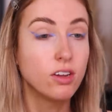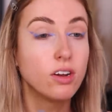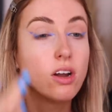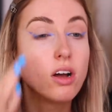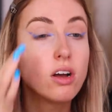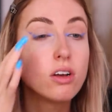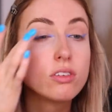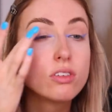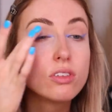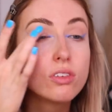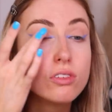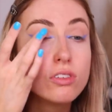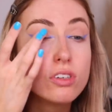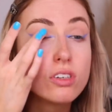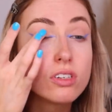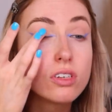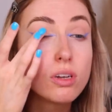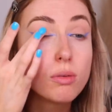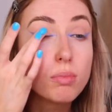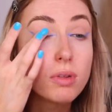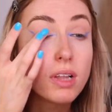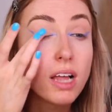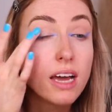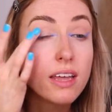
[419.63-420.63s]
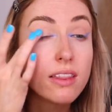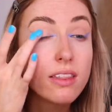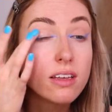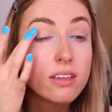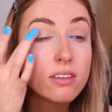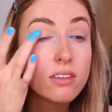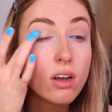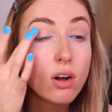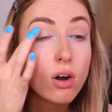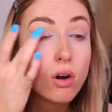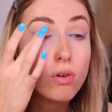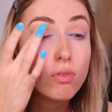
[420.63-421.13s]
can also just apply
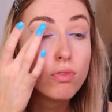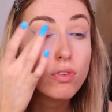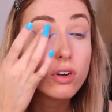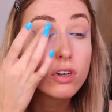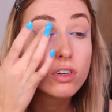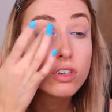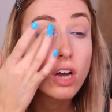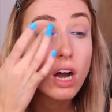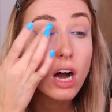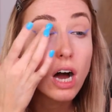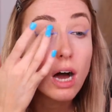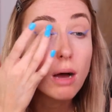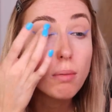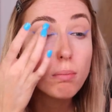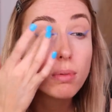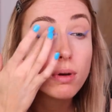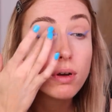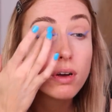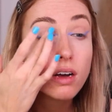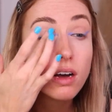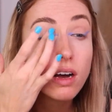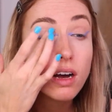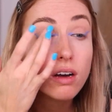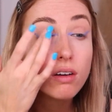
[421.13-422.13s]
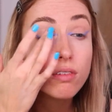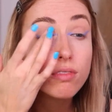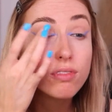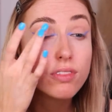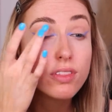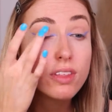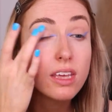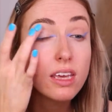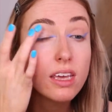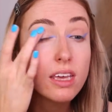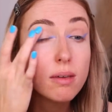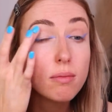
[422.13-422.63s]
this over top of
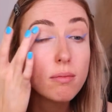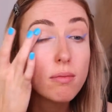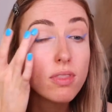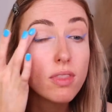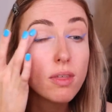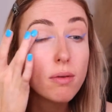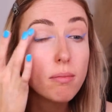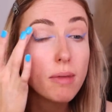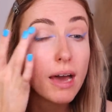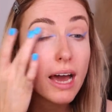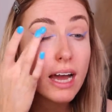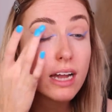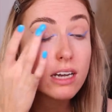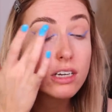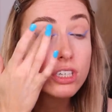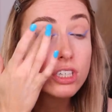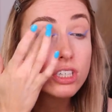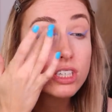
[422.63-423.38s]
the, the matte